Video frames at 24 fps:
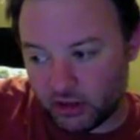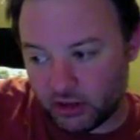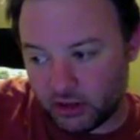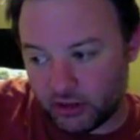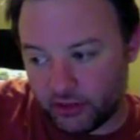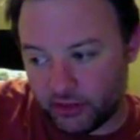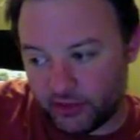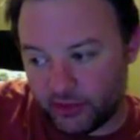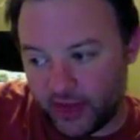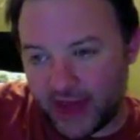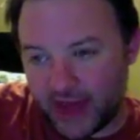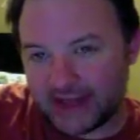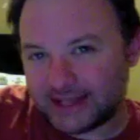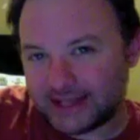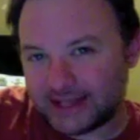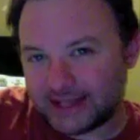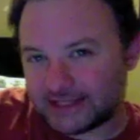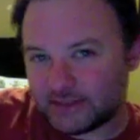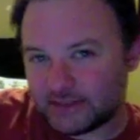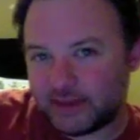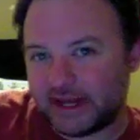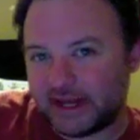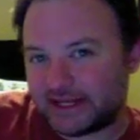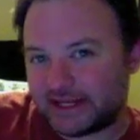that
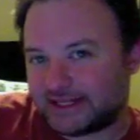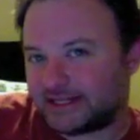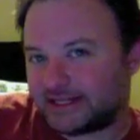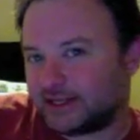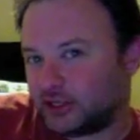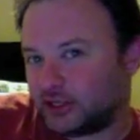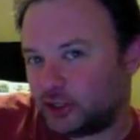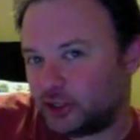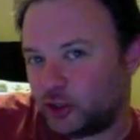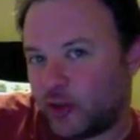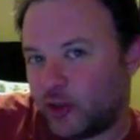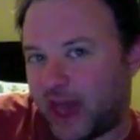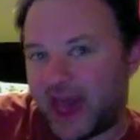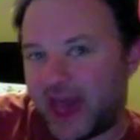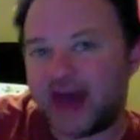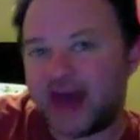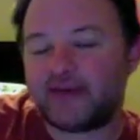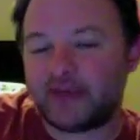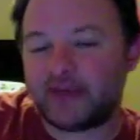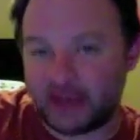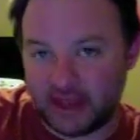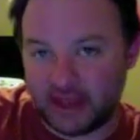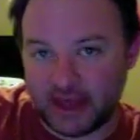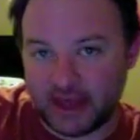doesn't mean you have
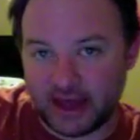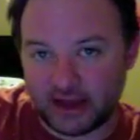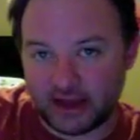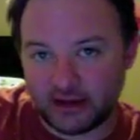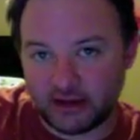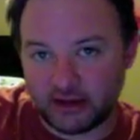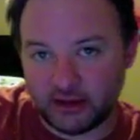it yet.